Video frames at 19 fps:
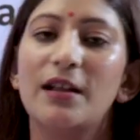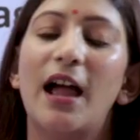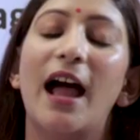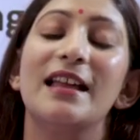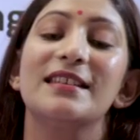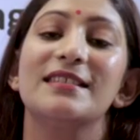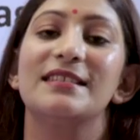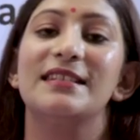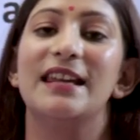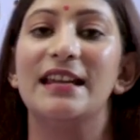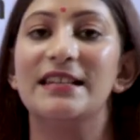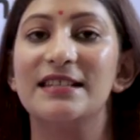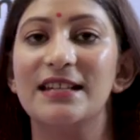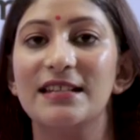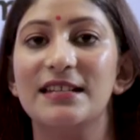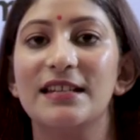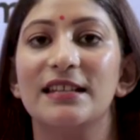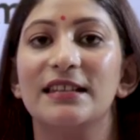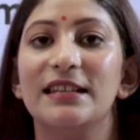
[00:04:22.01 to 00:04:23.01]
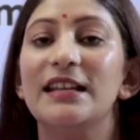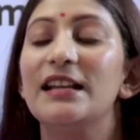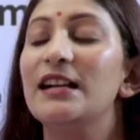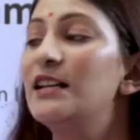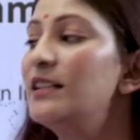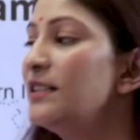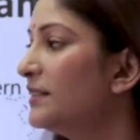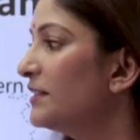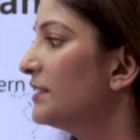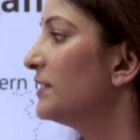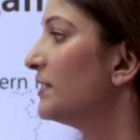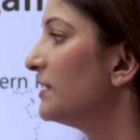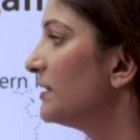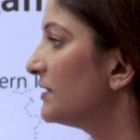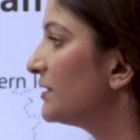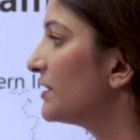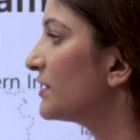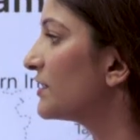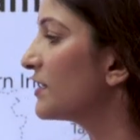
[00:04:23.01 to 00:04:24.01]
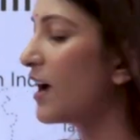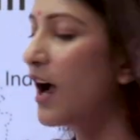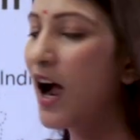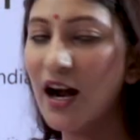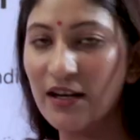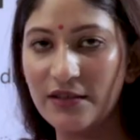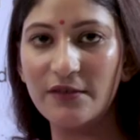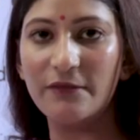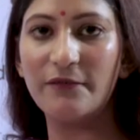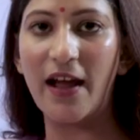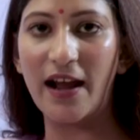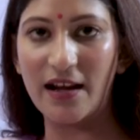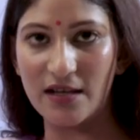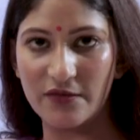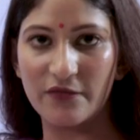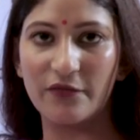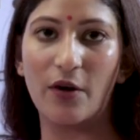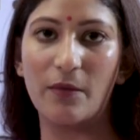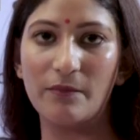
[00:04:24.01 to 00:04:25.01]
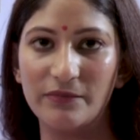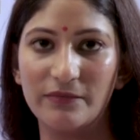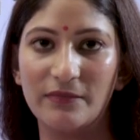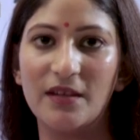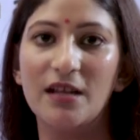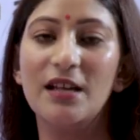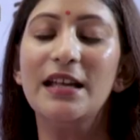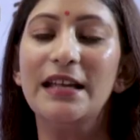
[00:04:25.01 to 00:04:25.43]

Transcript: has dated the unearthed artifacts from